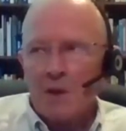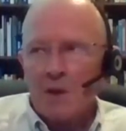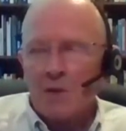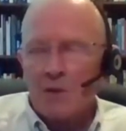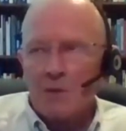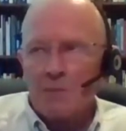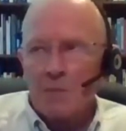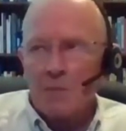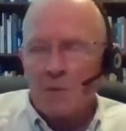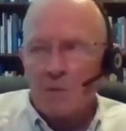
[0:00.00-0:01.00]

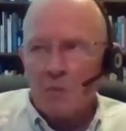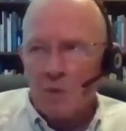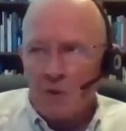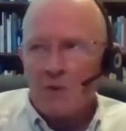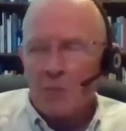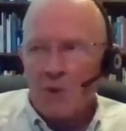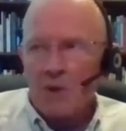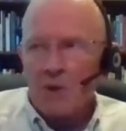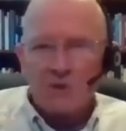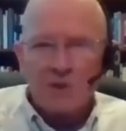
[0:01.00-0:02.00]
one of the
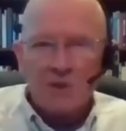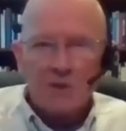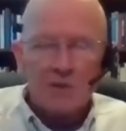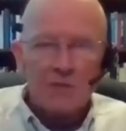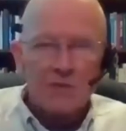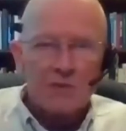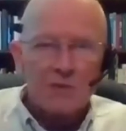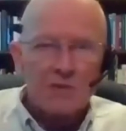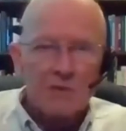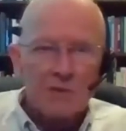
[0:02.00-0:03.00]
problems
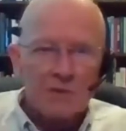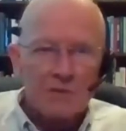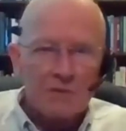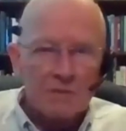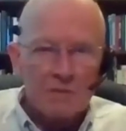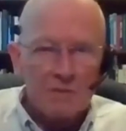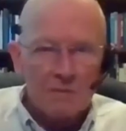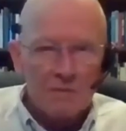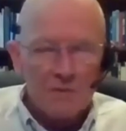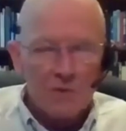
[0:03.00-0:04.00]
is the
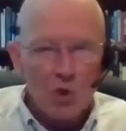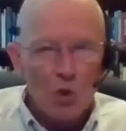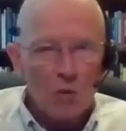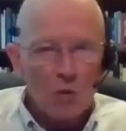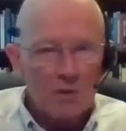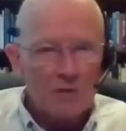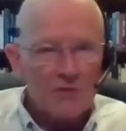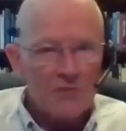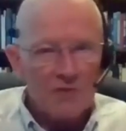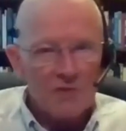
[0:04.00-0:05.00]
coolers
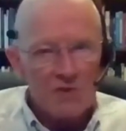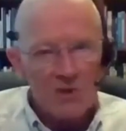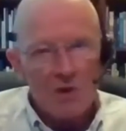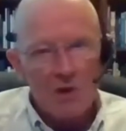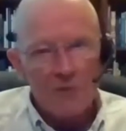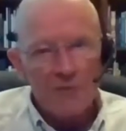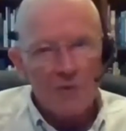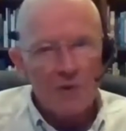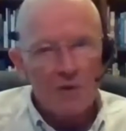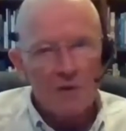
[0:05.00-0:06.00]
for the
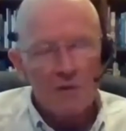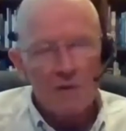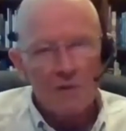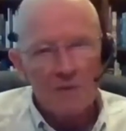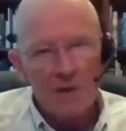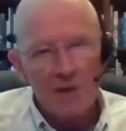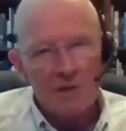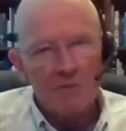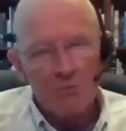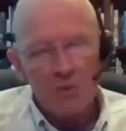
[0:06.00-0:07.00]
scarfer, they get
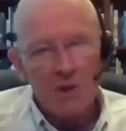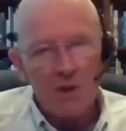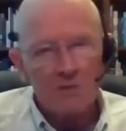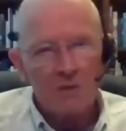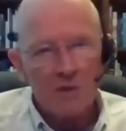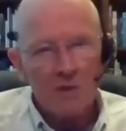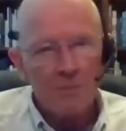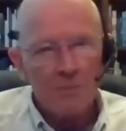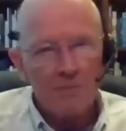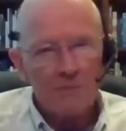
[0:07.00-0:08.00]
clogged up
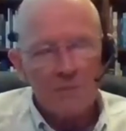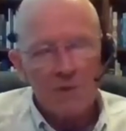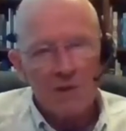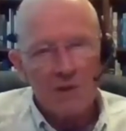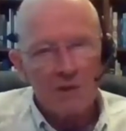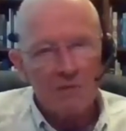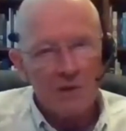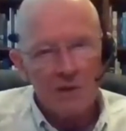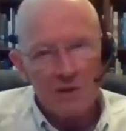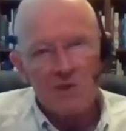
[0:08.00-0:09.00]
and
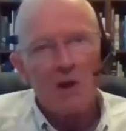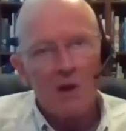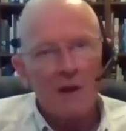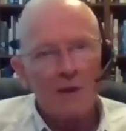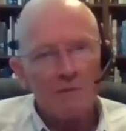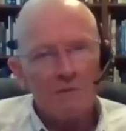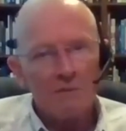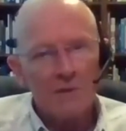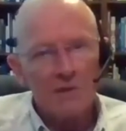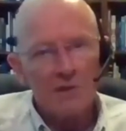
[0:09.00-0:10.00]
it gets hot
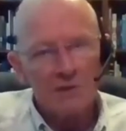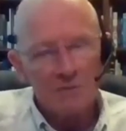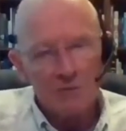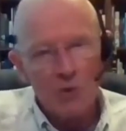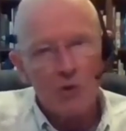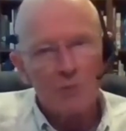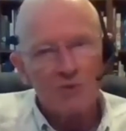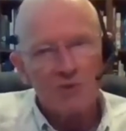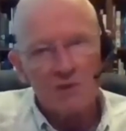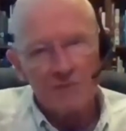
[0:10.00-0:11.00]
and it
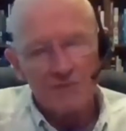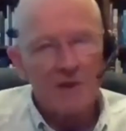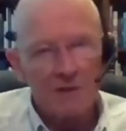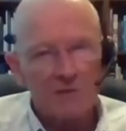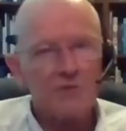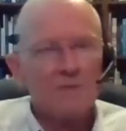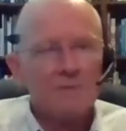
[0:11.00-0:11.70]
droops and it fails.